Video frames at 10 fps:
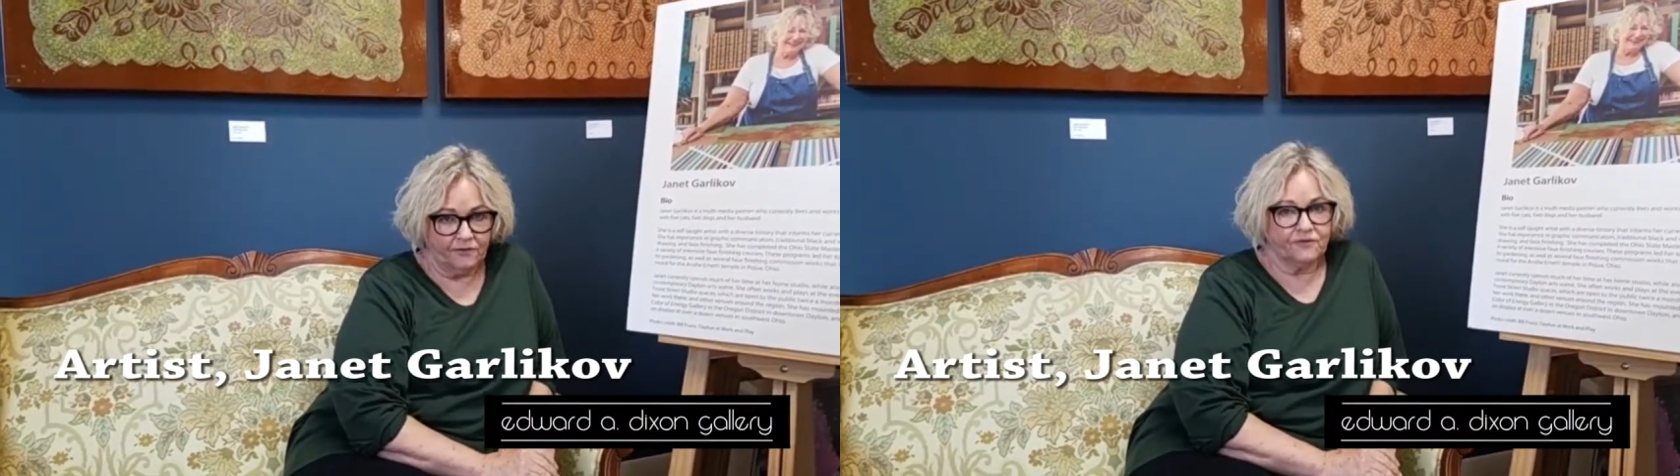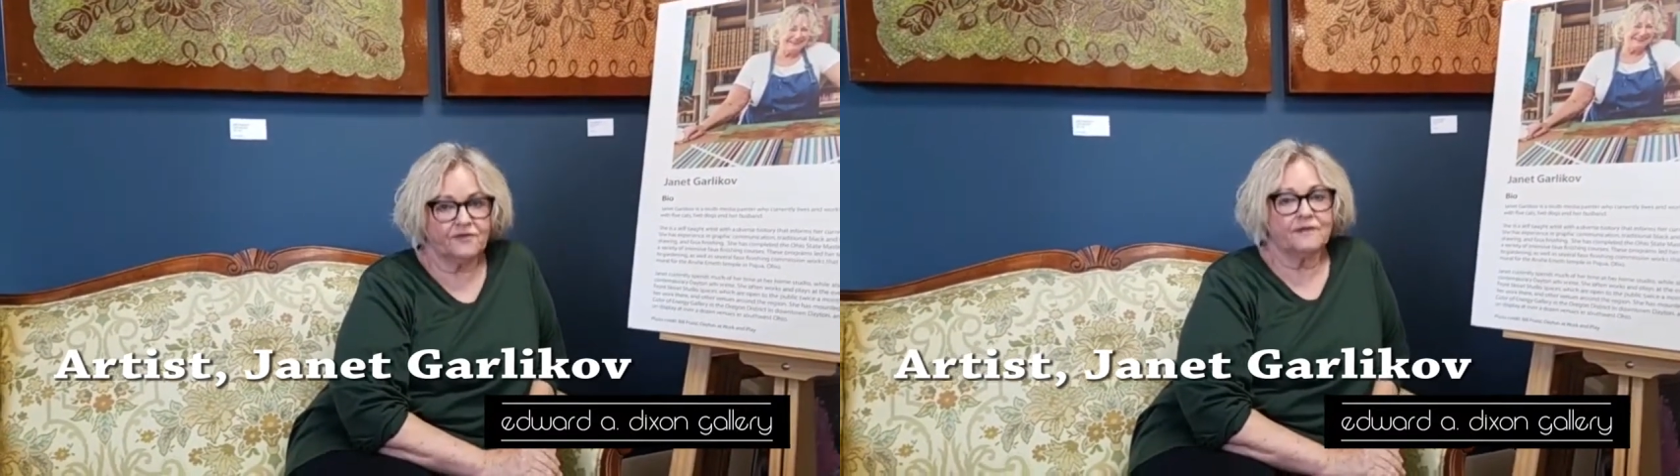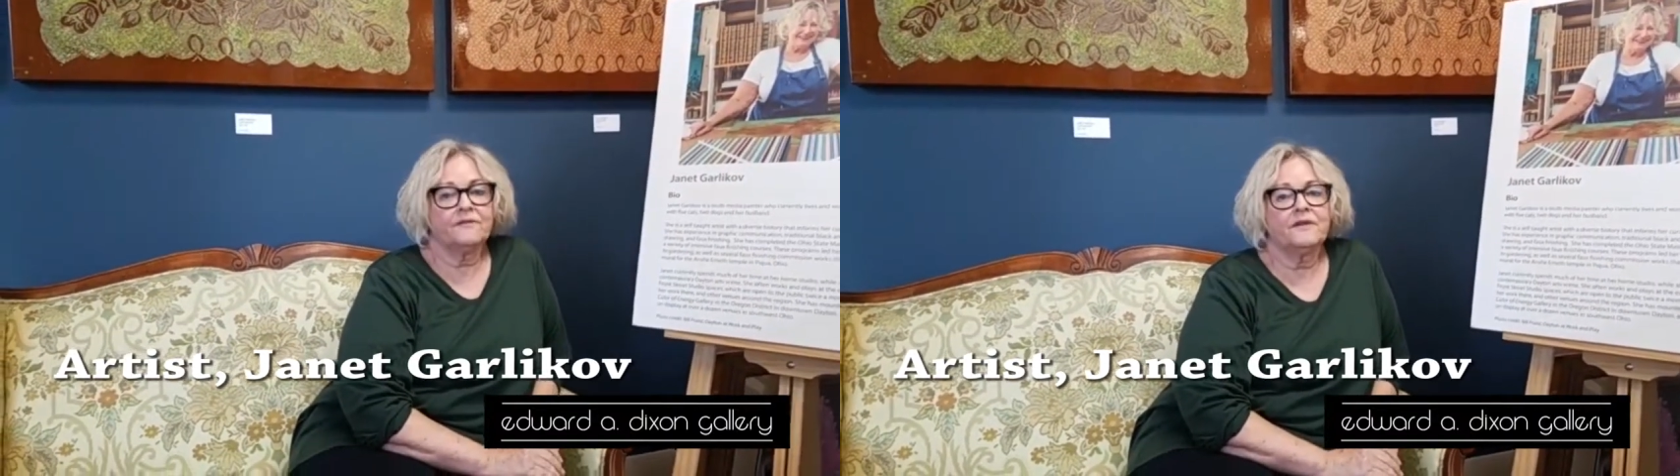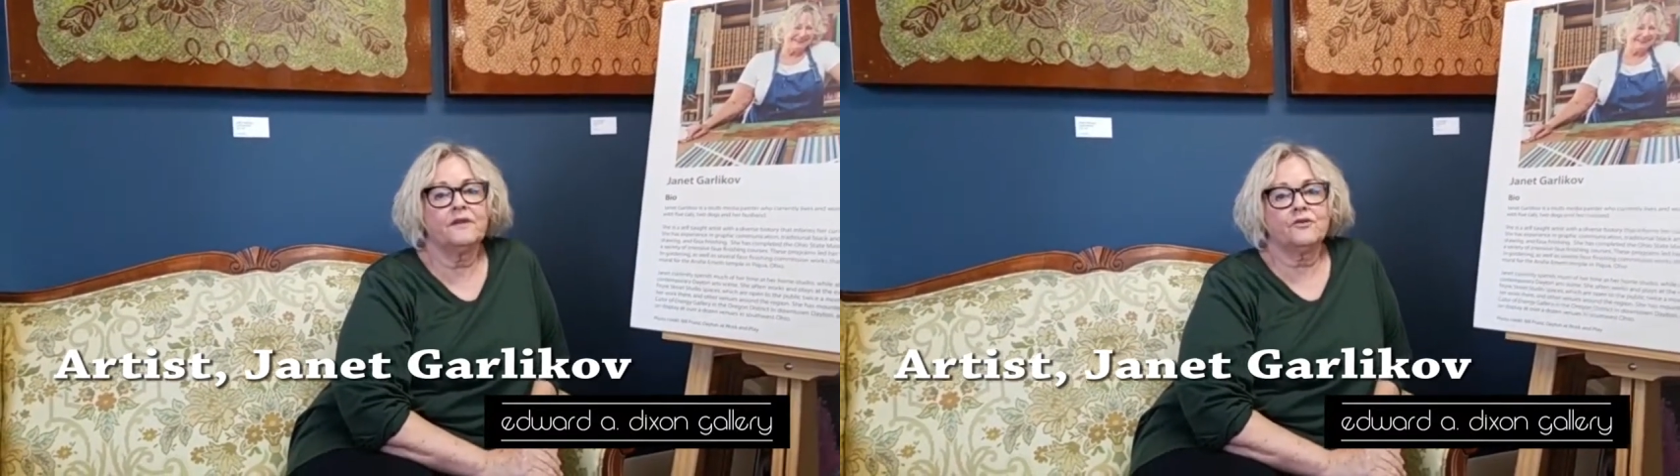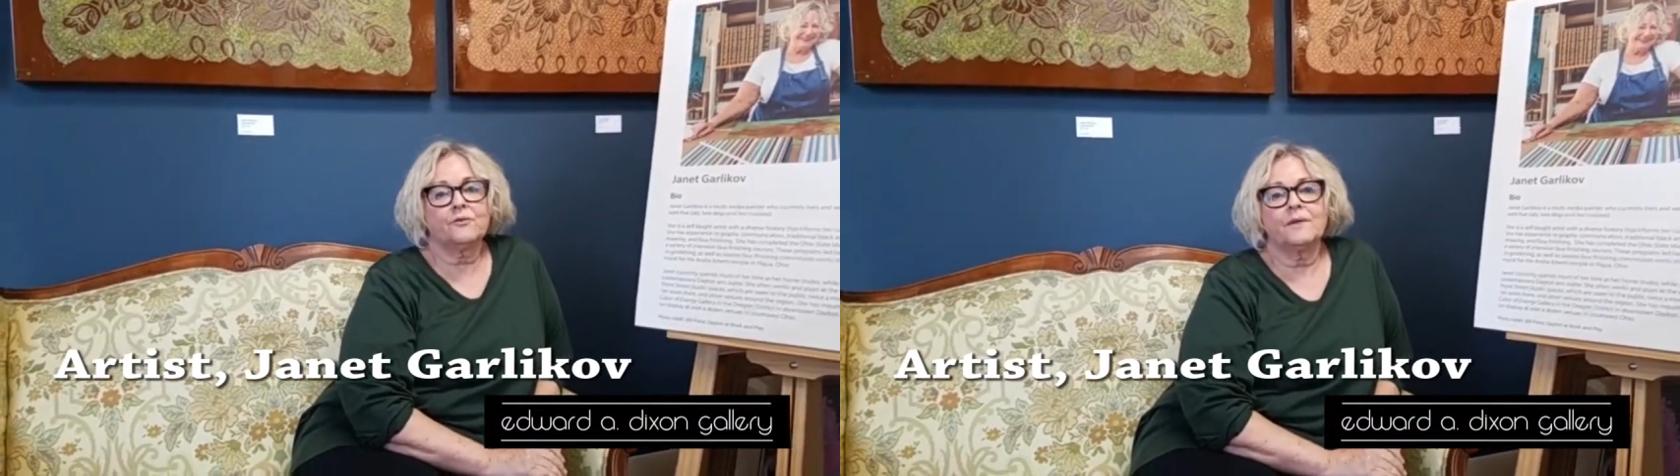
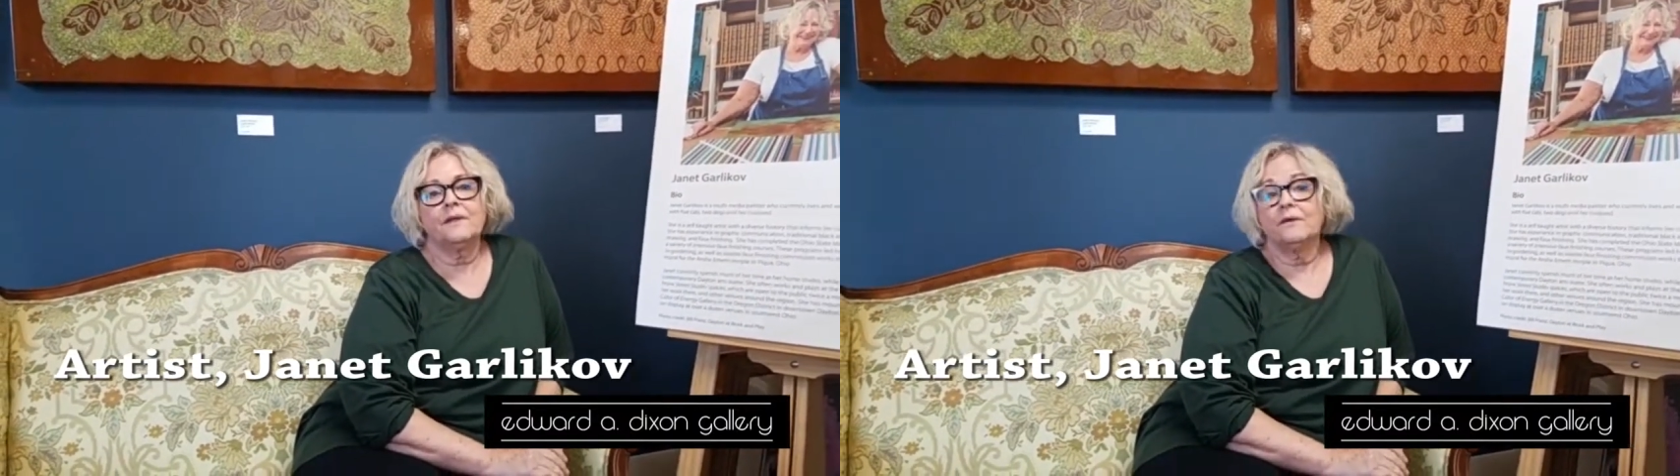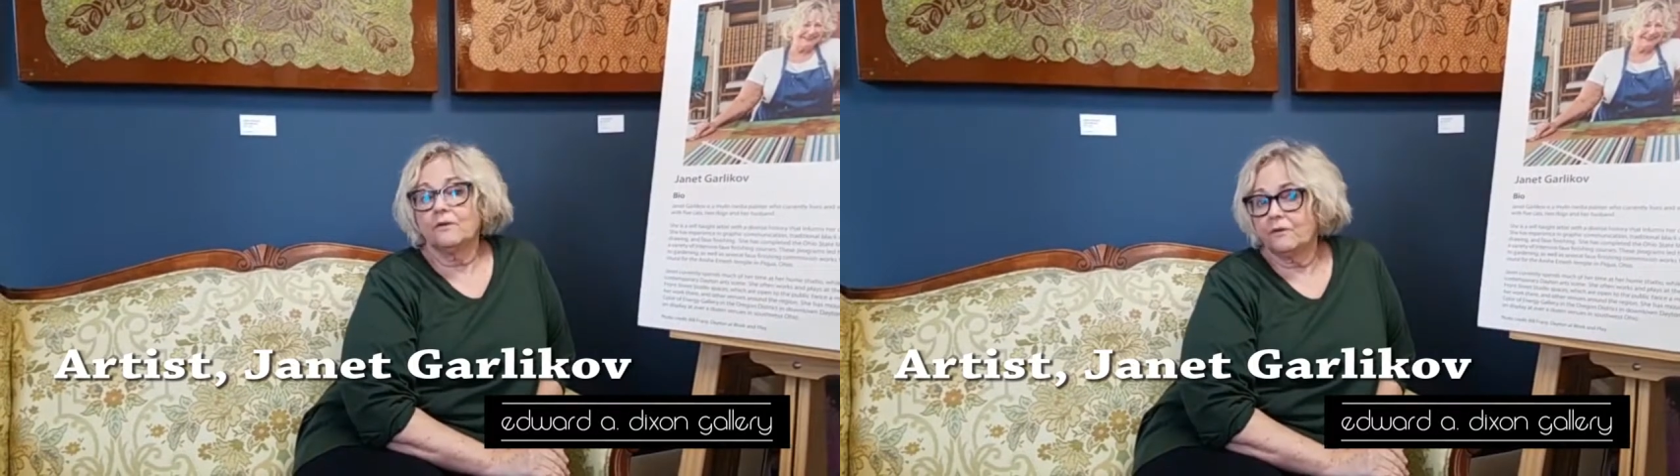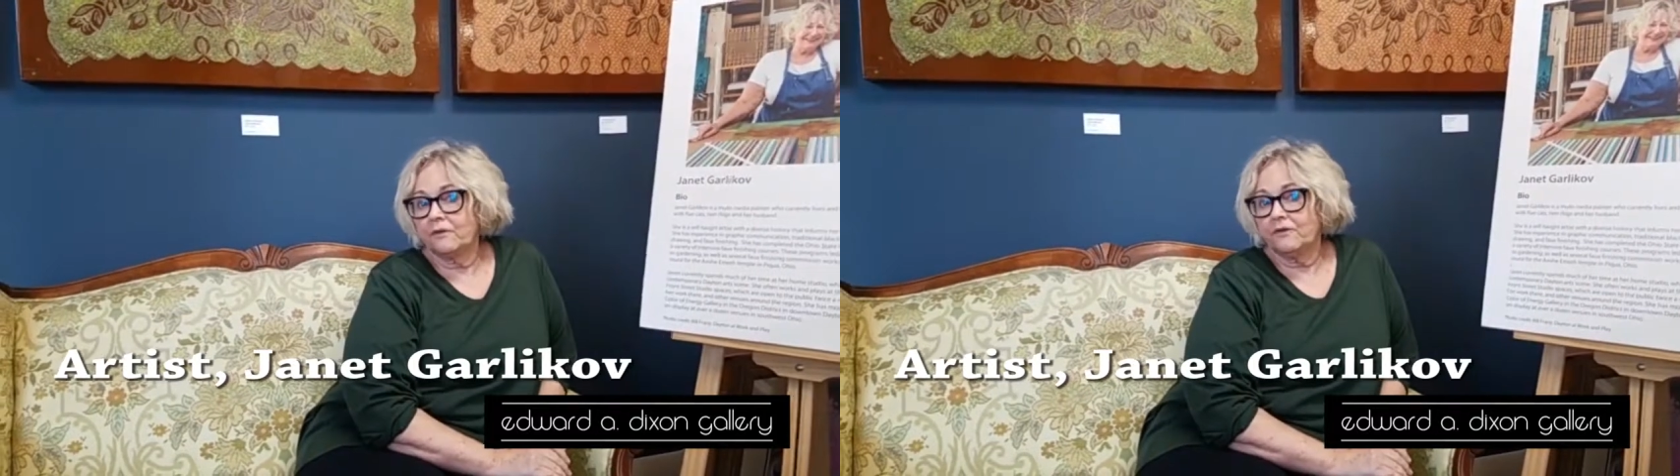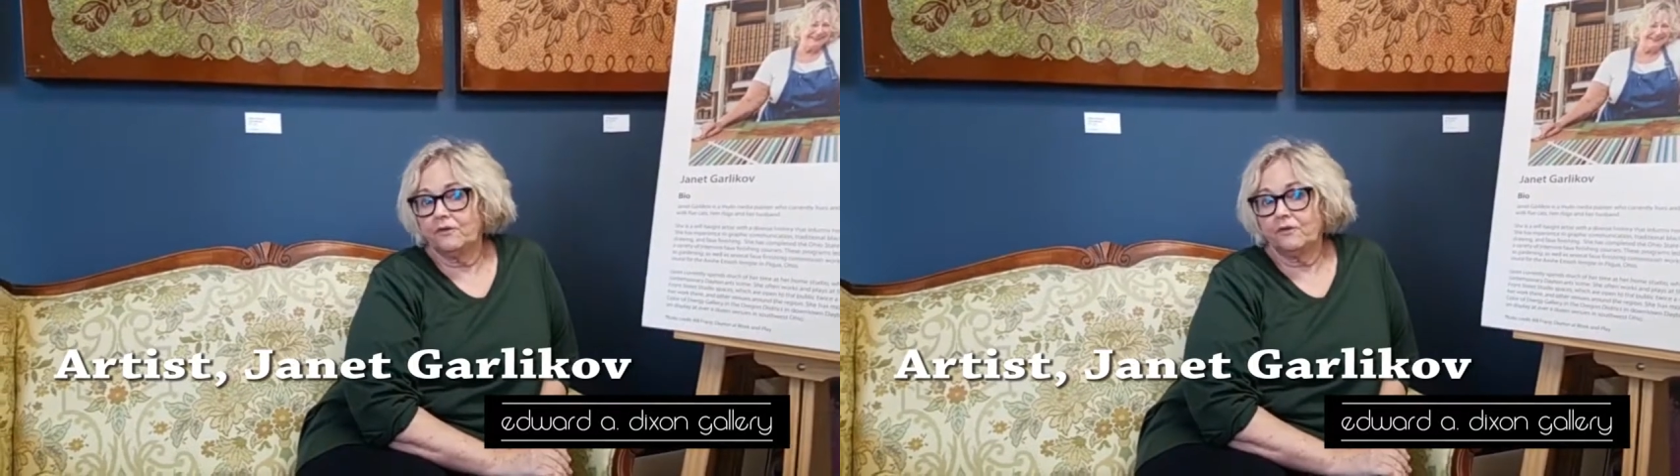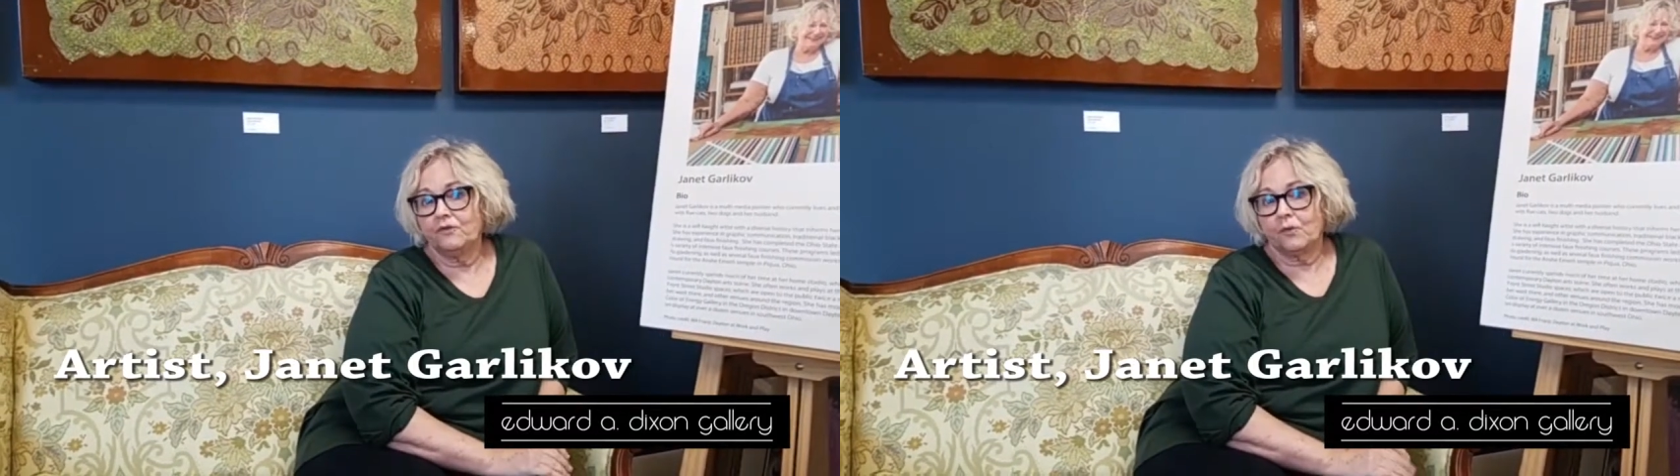73 North
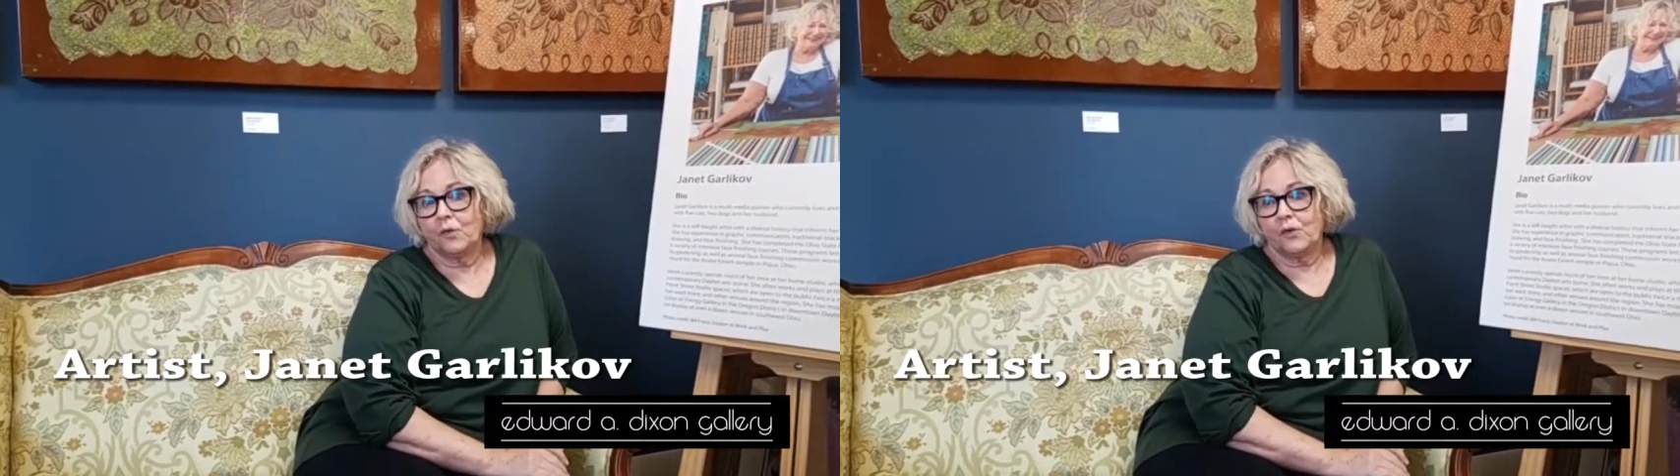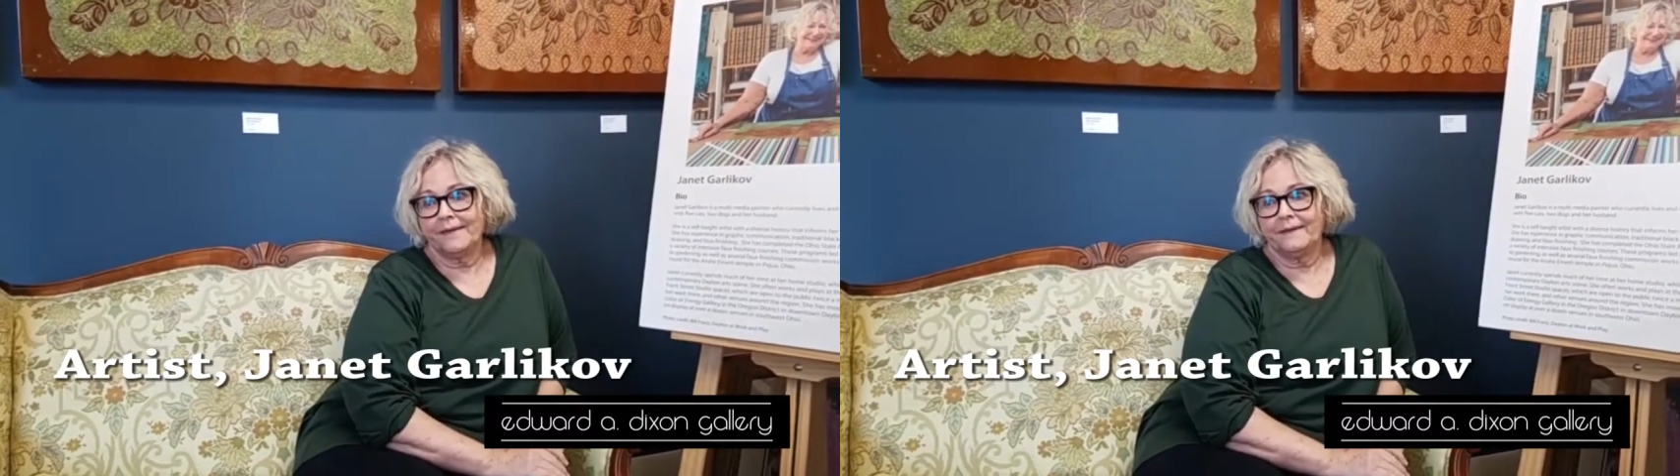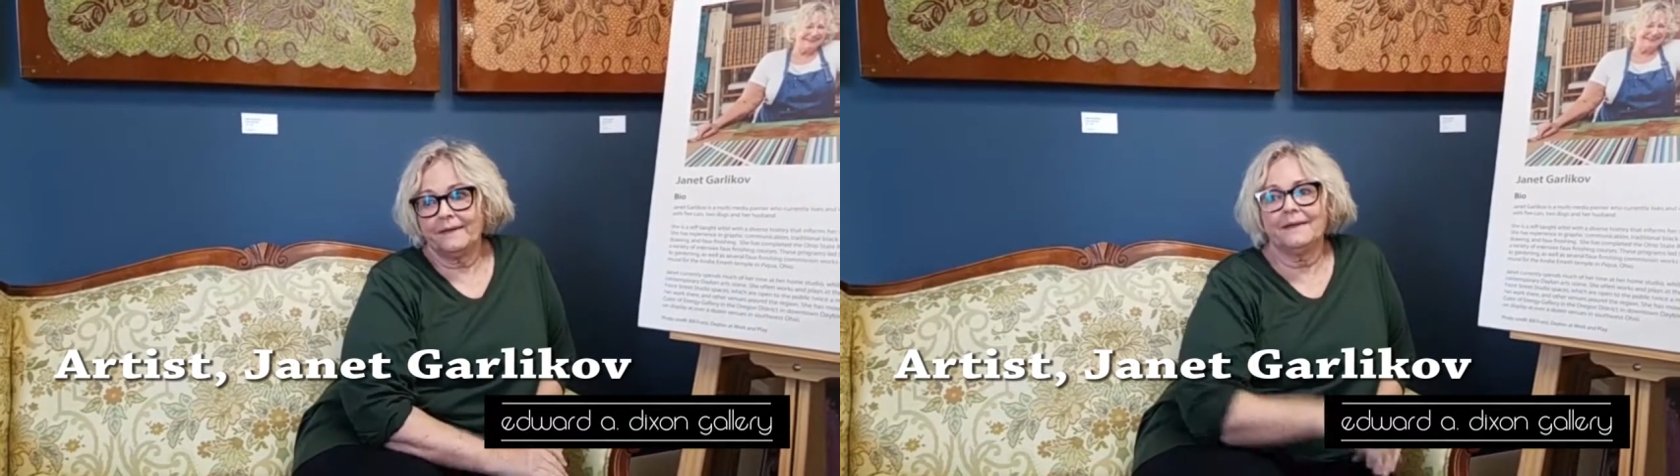Detroit,